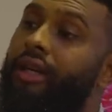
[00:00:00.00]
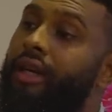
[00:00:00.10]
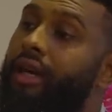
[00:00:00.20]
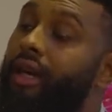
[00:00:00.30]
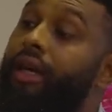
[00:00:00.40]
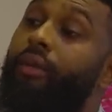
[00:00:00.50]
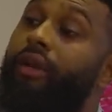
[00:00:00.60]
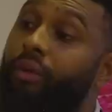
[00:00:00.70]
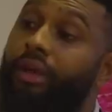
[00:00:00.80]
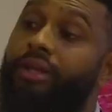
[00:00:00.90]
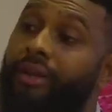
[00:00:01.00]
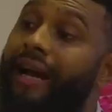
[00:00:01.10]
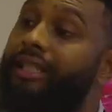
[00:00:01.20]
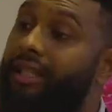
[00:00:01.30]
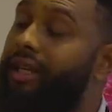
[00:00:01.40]
Hmm. And then one of the reasons
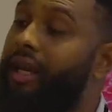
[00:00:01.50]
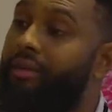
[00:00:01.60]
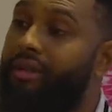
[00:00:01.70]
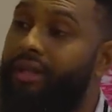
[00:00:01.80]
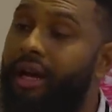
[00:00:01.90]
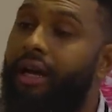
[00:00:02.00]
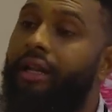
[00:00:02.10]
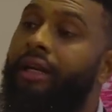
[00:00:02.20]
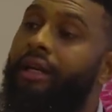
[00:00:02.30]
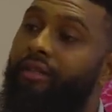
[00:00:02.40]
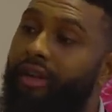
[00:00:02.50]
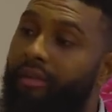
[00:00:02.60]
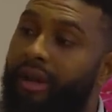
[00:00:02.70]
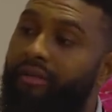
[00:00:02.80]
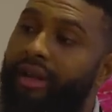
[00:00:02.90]
I actually came was that a friend
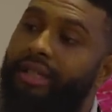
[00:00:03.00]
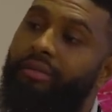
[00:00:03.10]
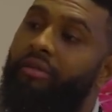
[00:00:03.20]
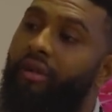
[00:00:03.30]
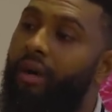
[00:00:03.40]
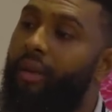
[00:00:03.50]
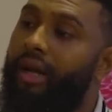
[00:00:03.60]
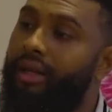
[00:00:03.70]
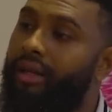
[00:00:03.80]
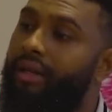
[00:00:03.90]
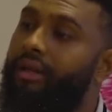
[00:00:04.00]
of mine invited me for our wedding.